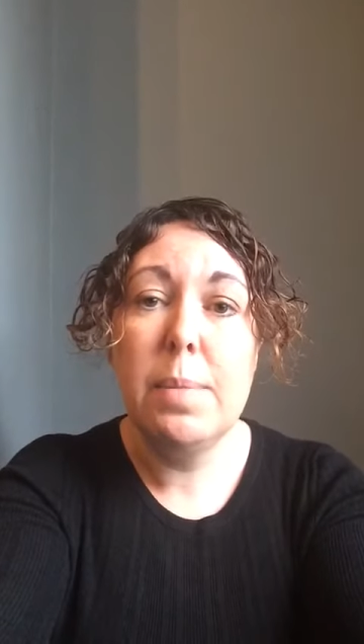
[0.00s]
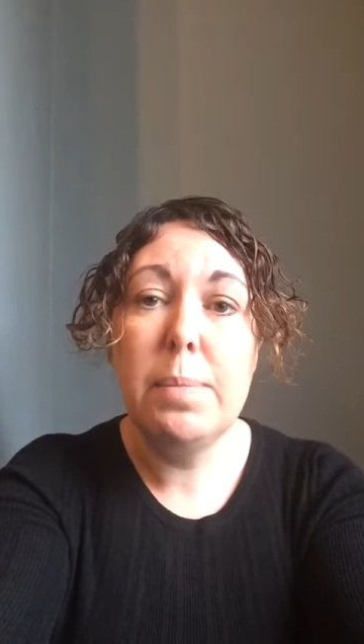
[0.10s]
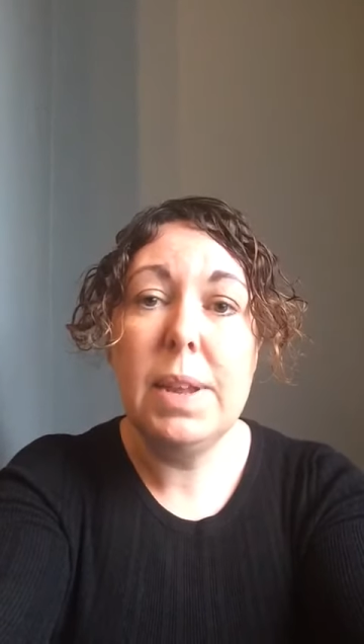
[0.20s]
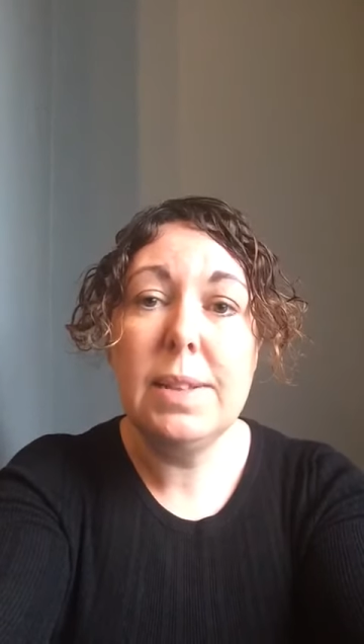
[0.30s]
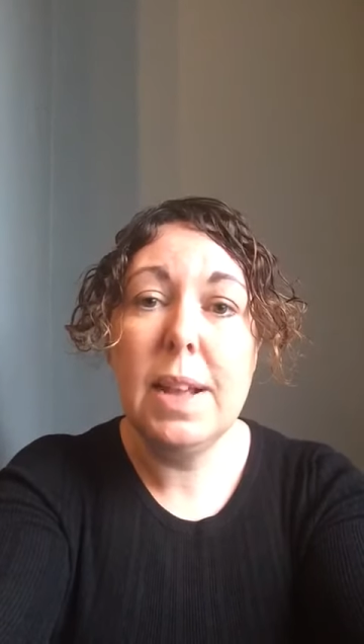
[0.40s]

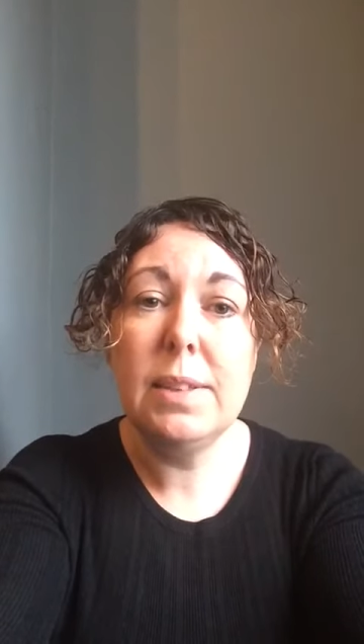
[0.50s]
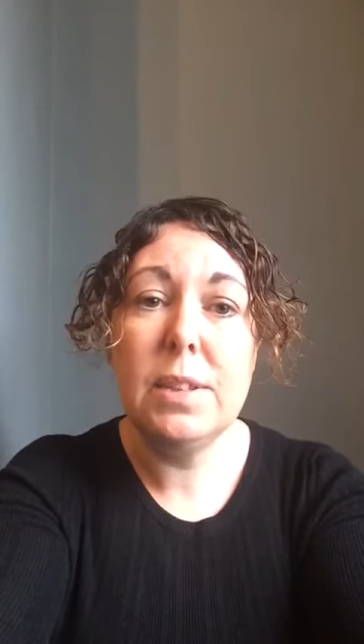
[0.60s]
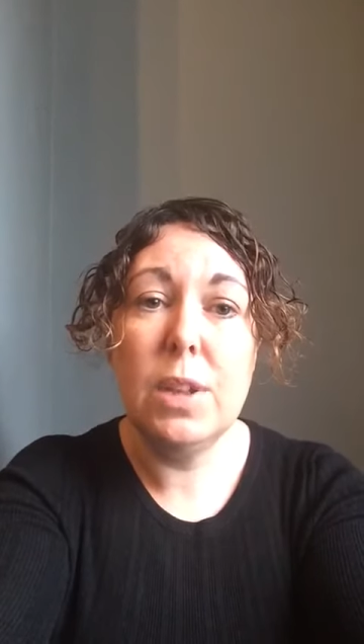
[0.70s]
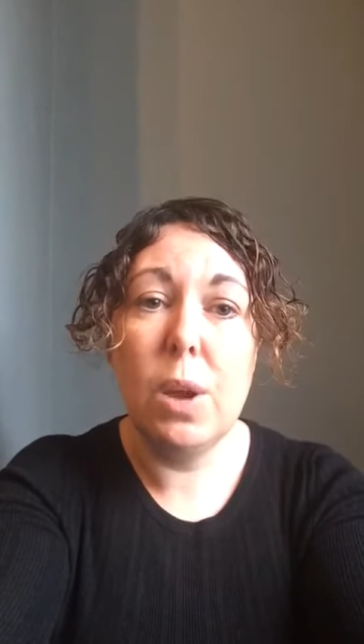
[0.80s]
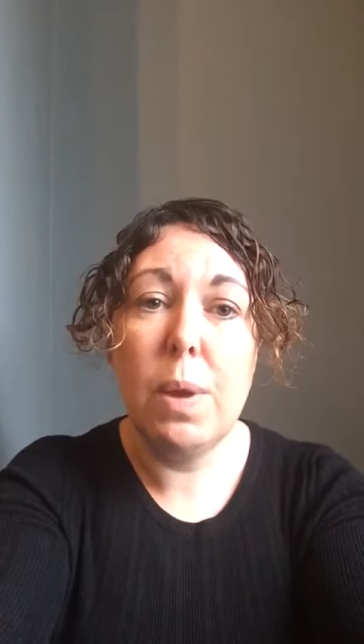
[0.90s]
please let
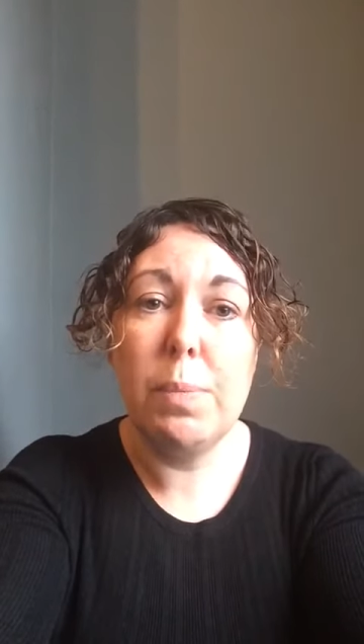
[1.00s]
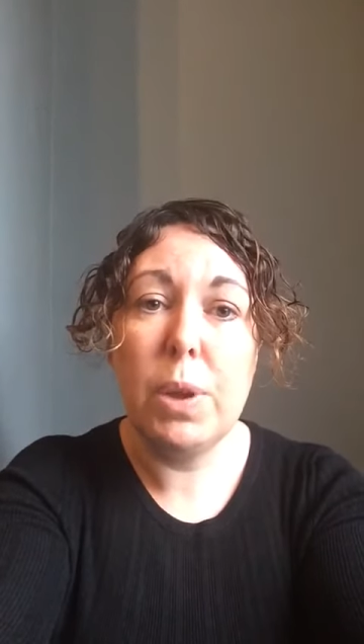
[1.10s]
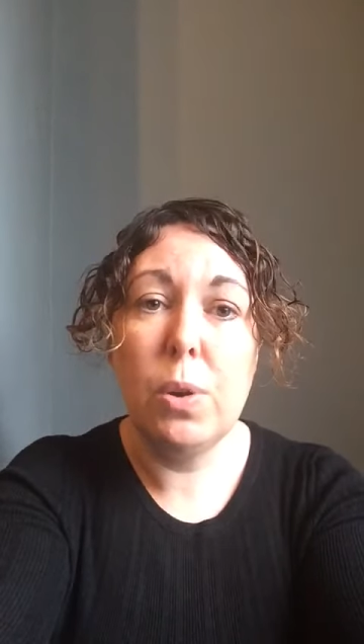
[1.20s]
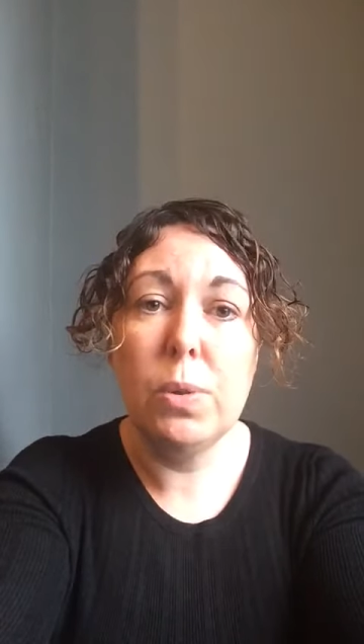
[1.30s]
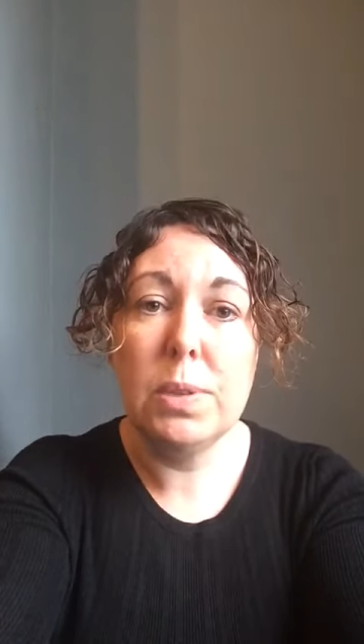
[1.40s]
us know when we
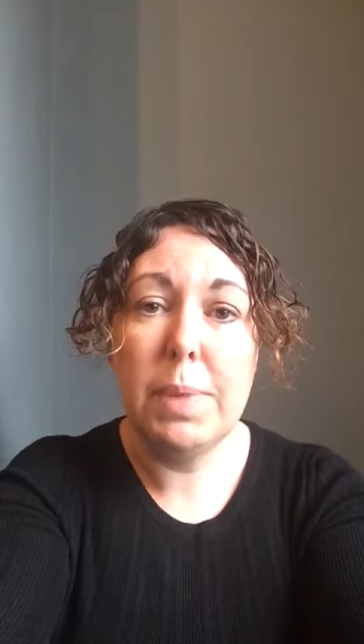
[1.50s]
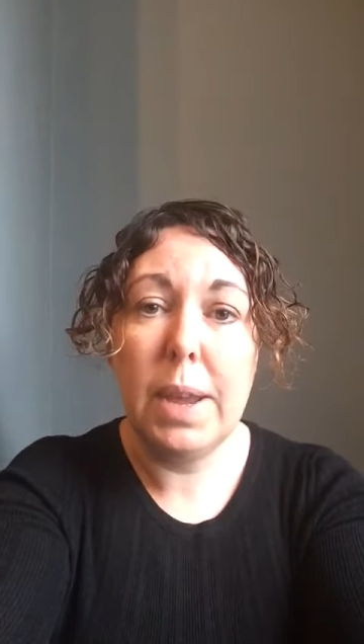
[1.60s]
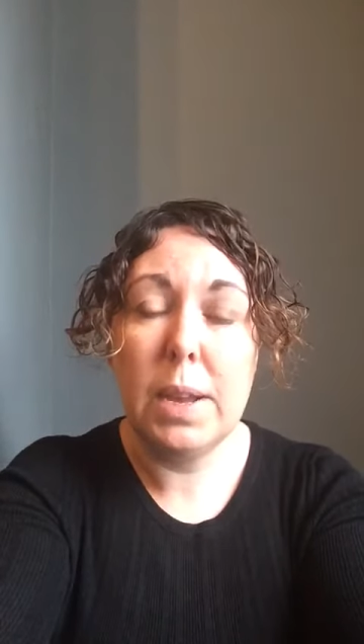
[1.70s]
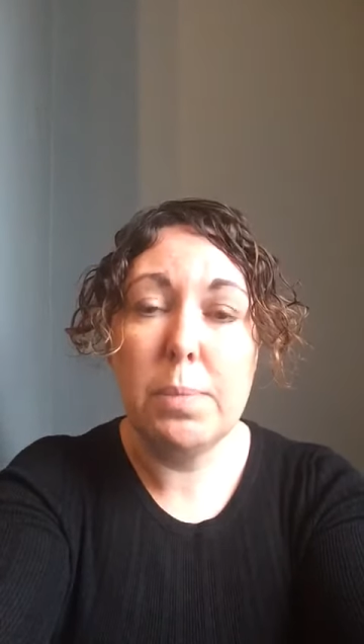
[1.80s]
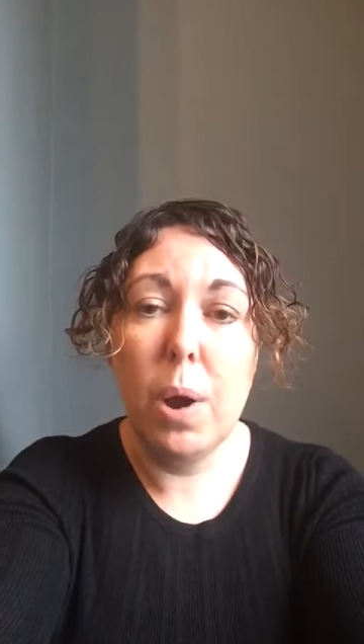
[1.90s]
call to
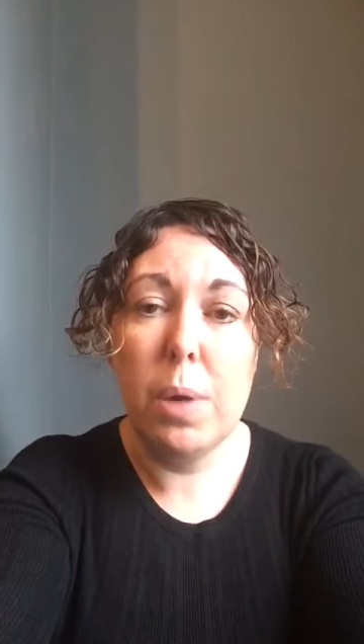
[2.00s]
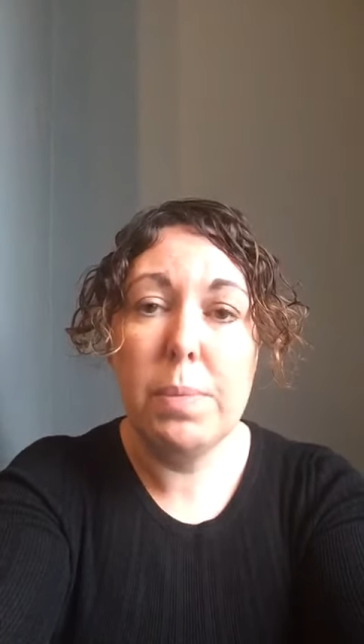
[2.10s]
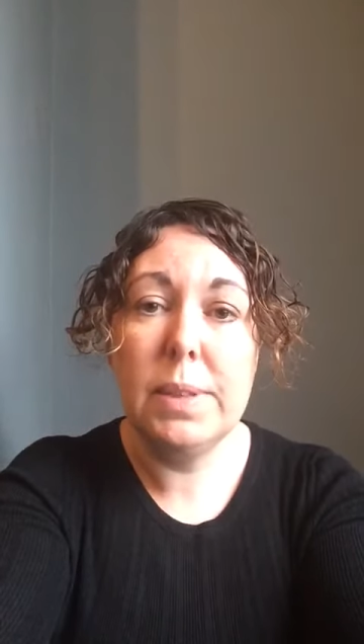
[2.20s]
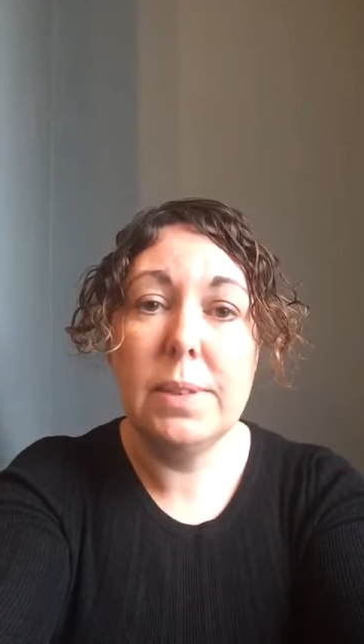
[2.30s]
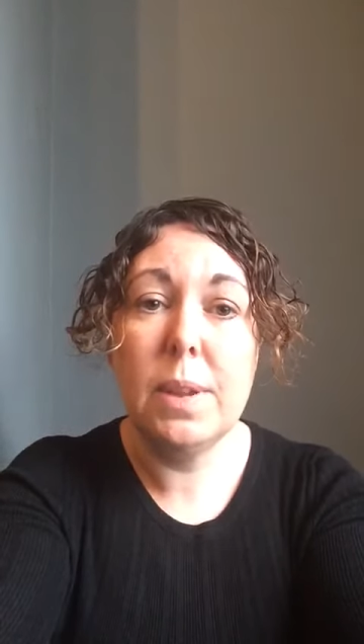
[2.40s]
make an
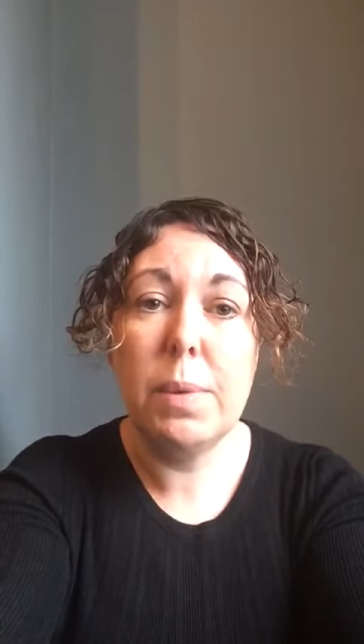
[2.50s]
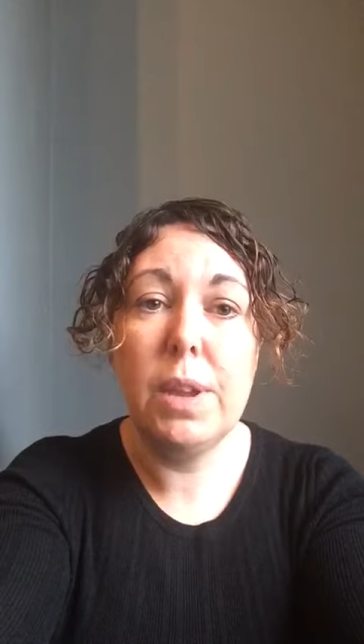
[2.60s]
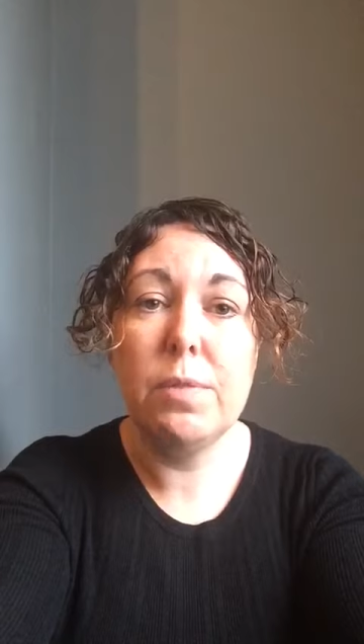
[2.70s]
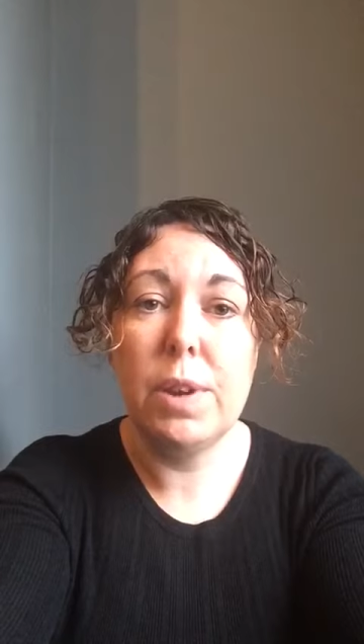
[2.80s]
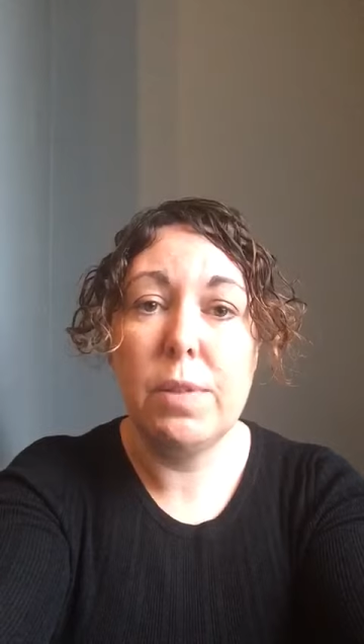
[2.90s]
appointment that we
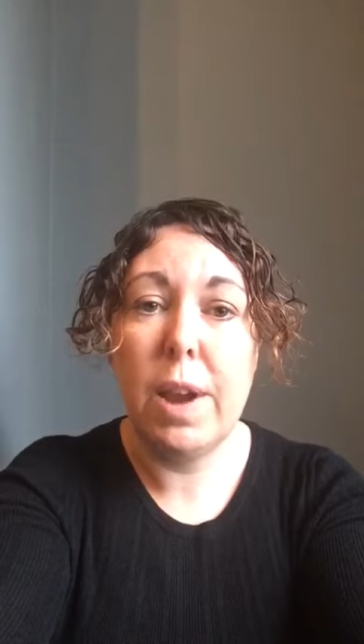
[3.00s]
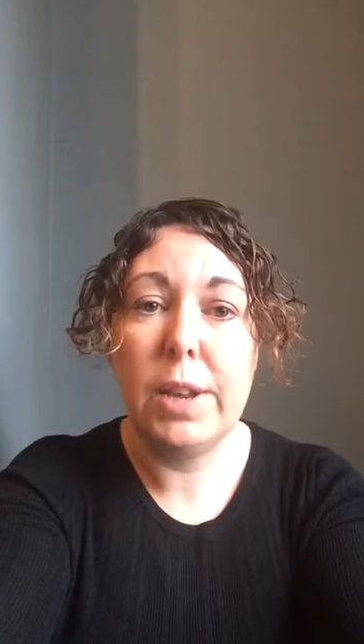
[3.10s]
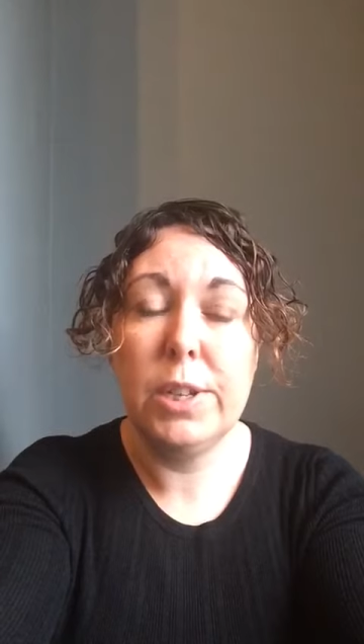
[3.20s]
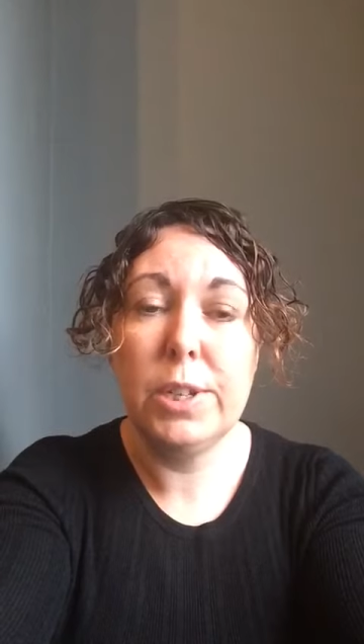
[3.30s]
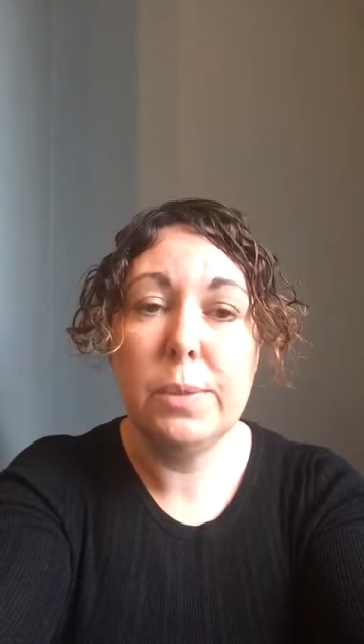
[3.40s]
can
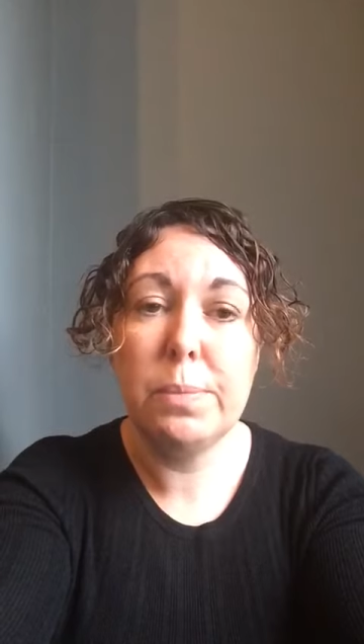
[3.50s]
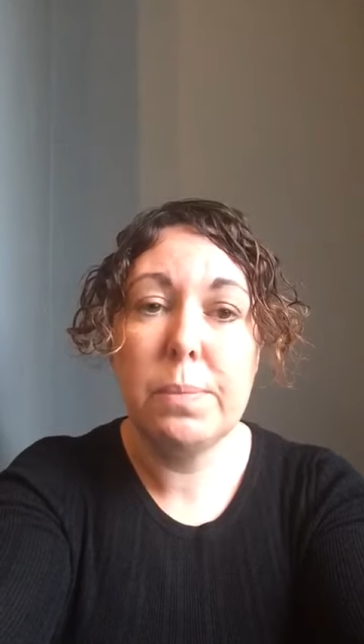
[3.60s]
rearrange.